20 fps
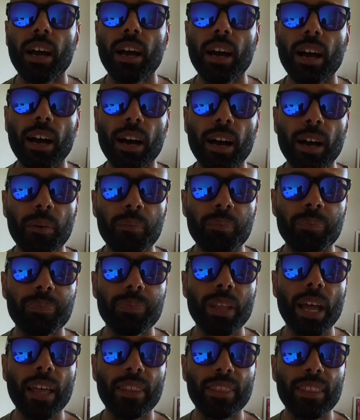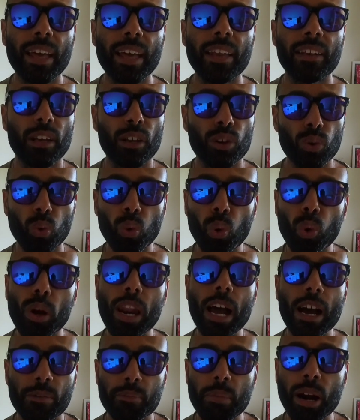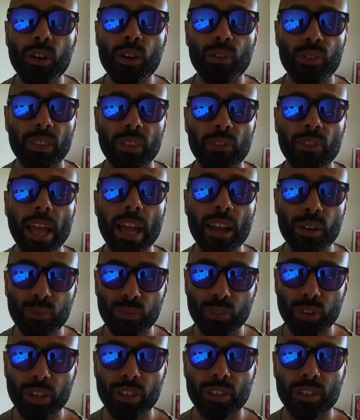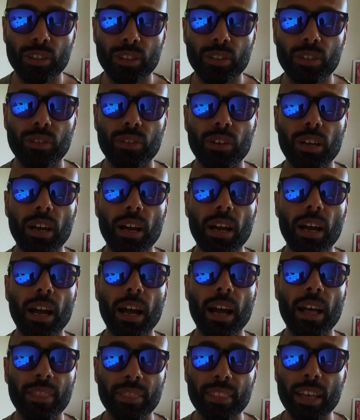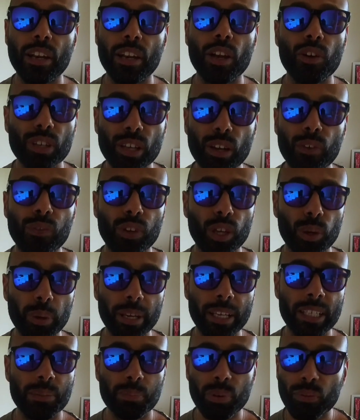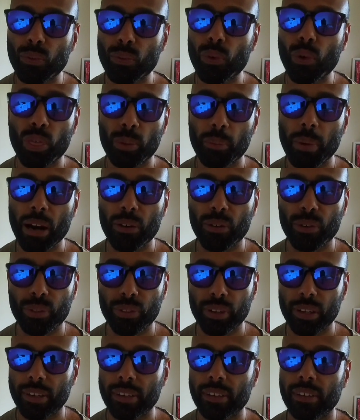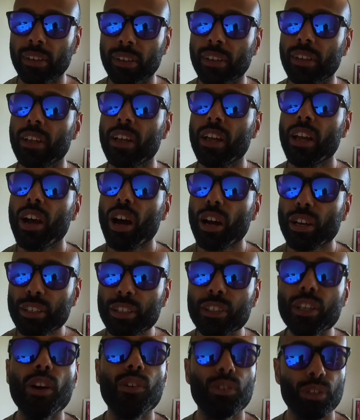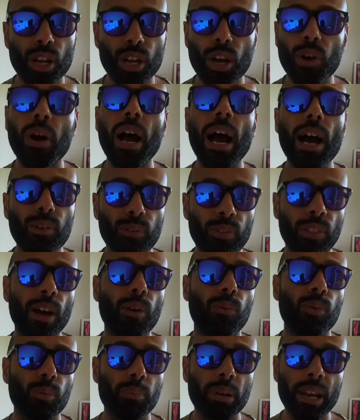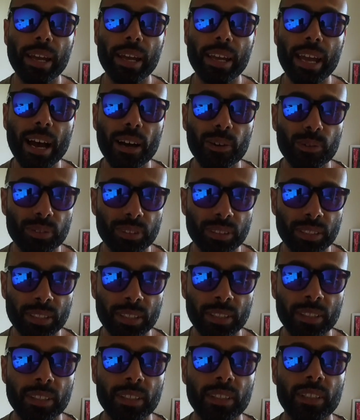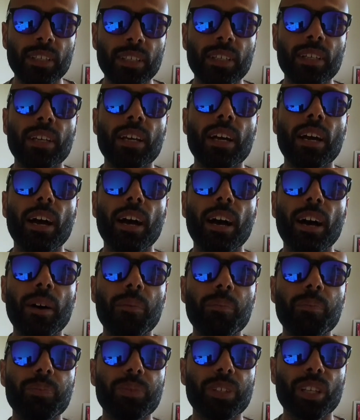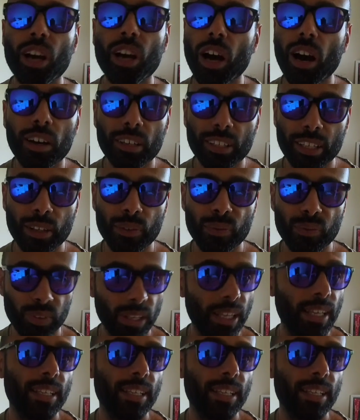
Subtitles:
And then an all out marathon effort, and then only a few weeks before the marathon. I don't know how that will play out. Cardiff